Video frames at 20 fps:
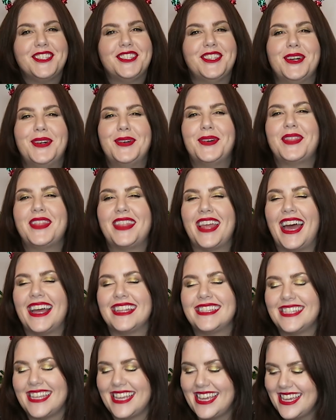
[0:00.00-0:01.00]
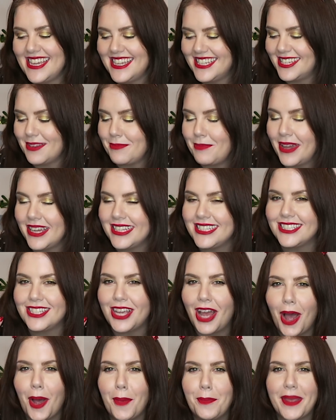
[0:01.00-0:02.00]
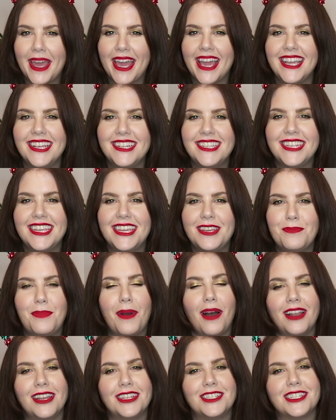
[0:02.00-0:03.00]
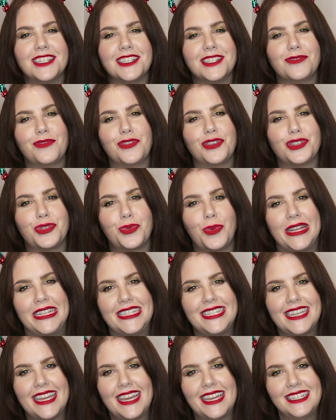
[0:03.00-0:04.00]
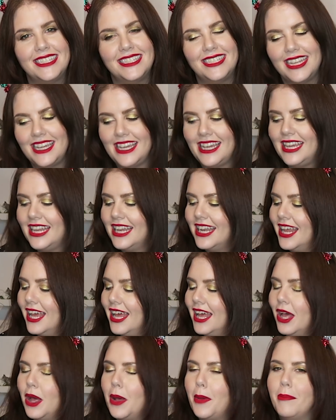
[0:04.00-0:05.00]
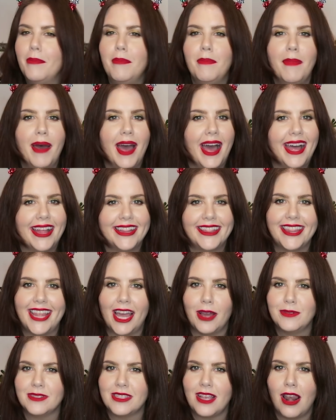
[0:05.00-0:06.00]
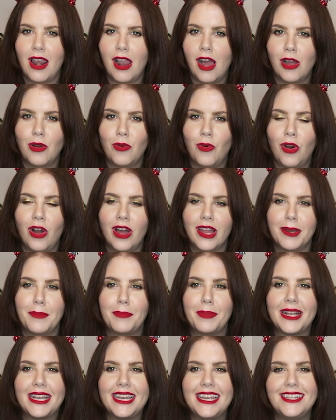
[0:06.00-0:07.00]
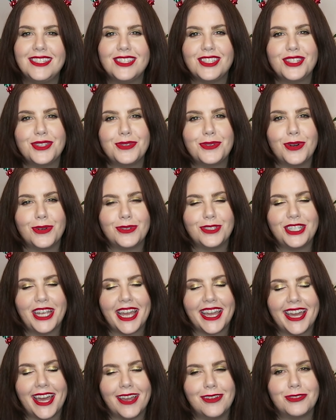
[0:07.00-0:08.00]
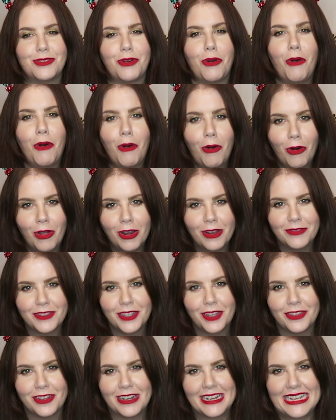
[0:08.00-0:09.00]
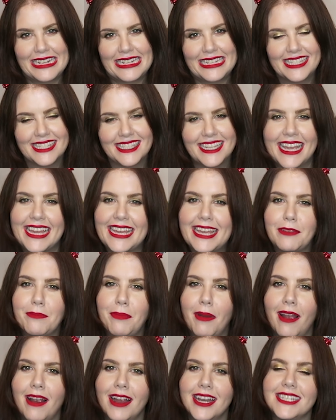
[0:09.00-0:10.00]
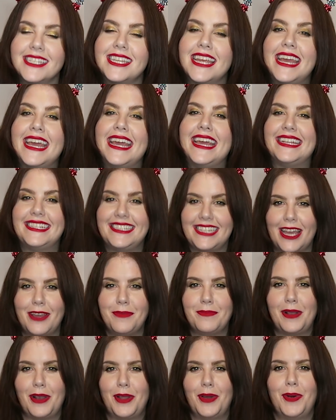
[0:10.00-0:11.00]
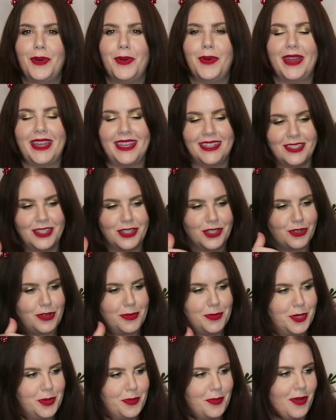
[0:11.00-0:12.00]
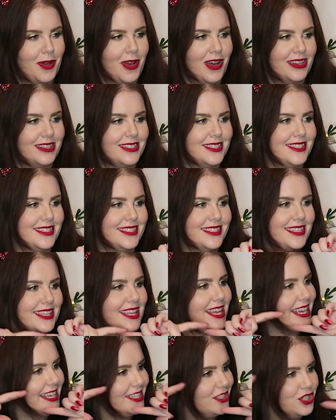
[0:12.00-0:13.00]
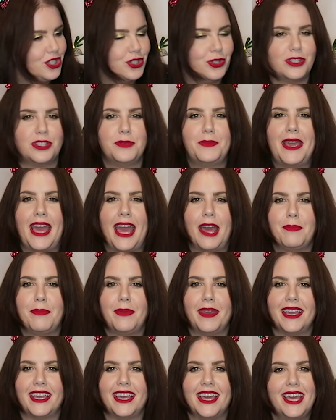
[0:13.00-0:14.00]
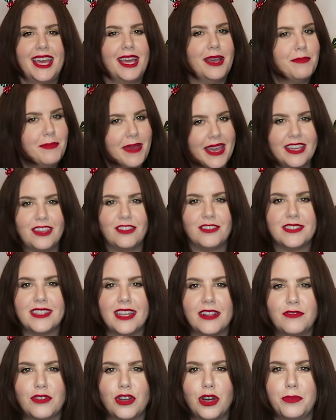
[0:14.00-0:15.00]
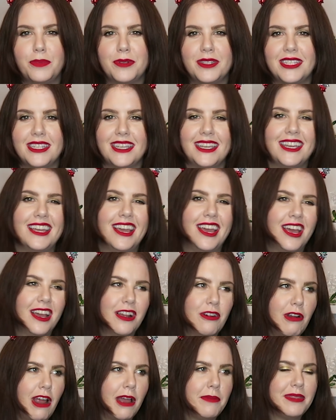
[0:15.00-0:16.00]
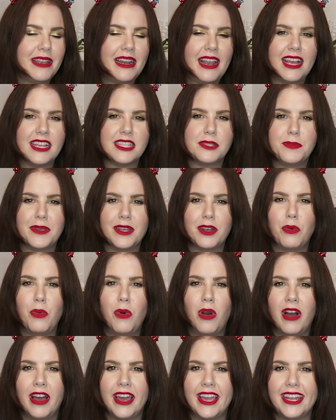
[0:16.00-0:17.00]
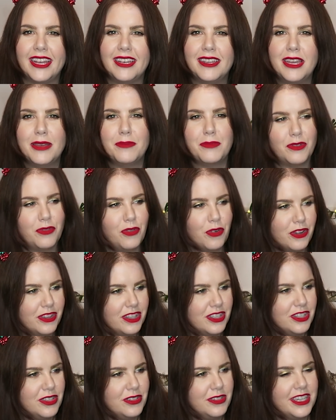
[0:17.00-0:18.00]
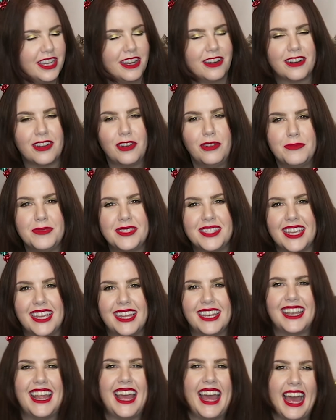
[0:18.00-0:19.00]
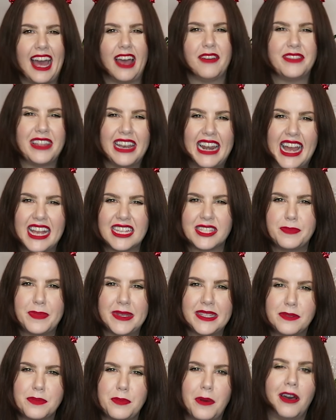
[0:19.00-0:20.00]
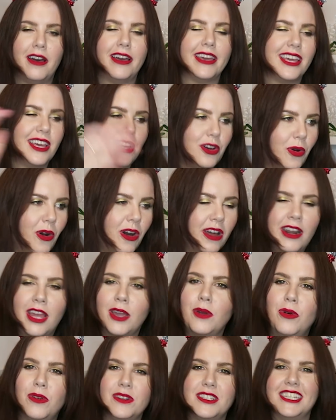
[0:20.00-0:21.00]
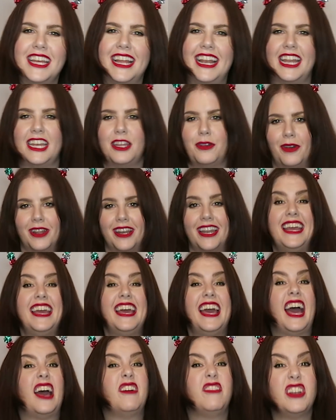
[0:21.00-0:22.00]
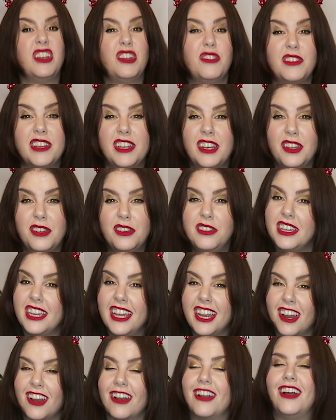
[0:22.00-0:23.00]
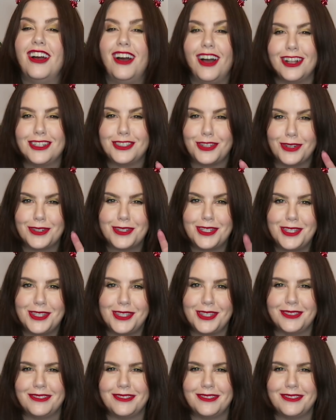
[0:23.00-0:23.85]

So that's it, my top 18 polishes for 2018. Man, that was a long one. Please do go check out all of the other ladies taking part down below in the description box. It's sure to be epic. Make yourself a cup of tea, grab the last bit of wine before the new year comes in, have the last mince pie, go on, I won't tell anyone. Have a lovely new year. I'll talk to you soon.